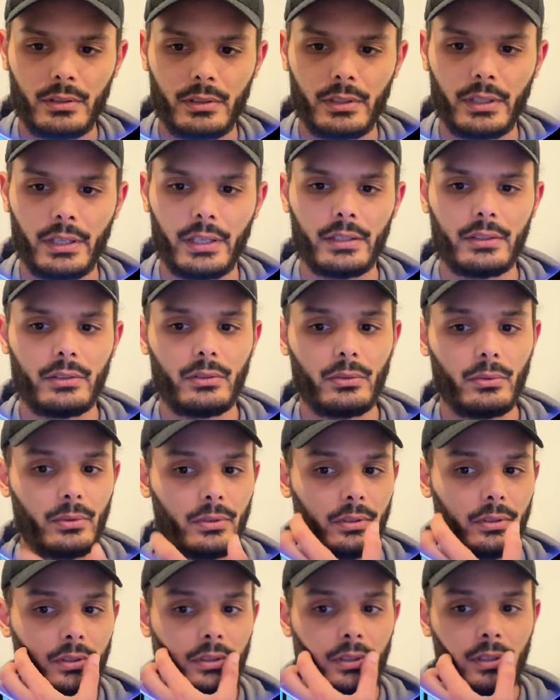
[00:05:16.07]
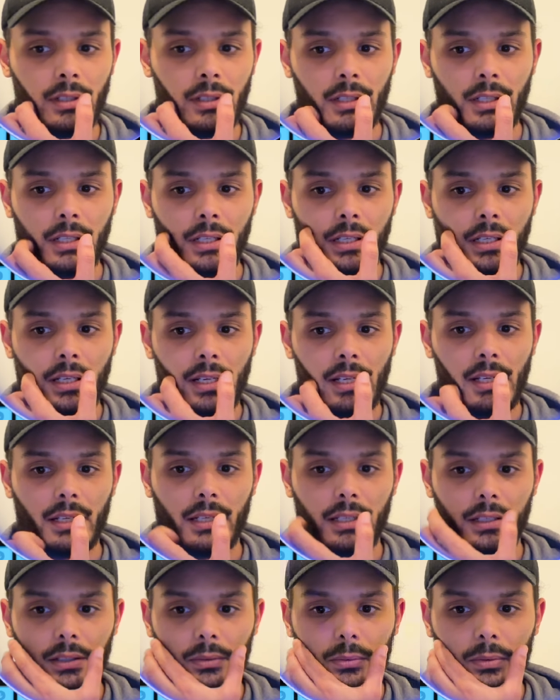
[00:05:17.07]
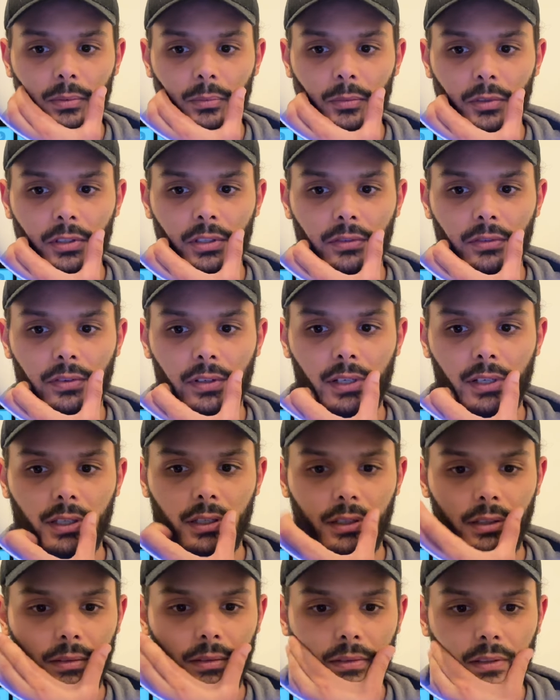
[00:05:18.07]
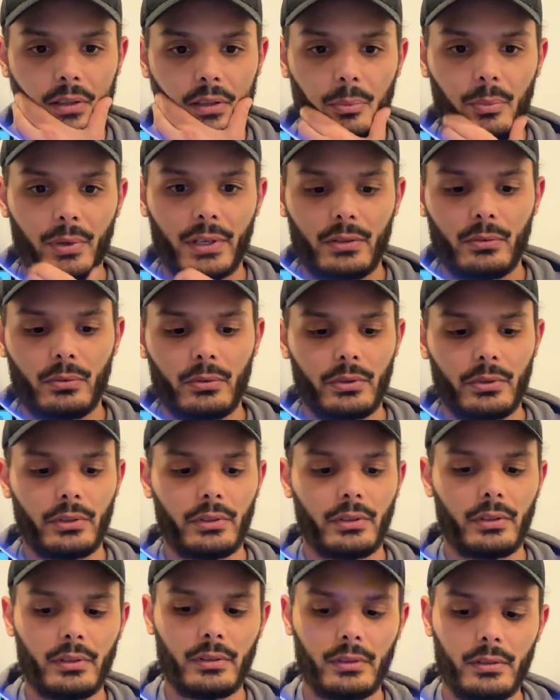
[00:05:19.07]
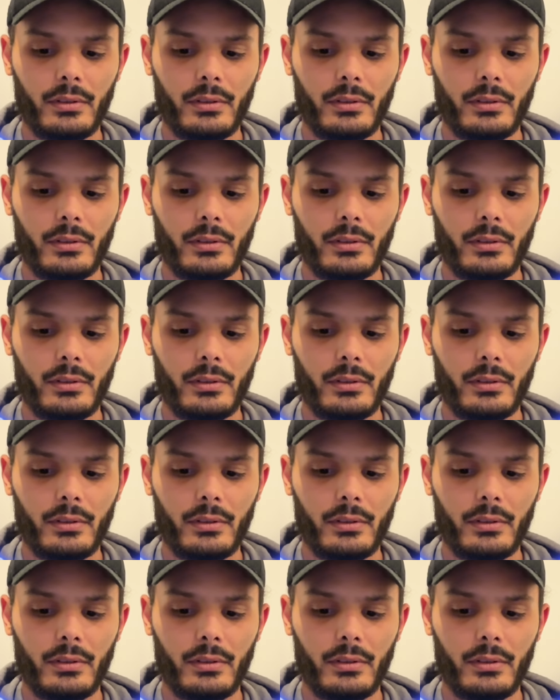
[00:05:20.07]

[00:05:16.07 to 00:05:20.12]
the guest user, and I will modify the password.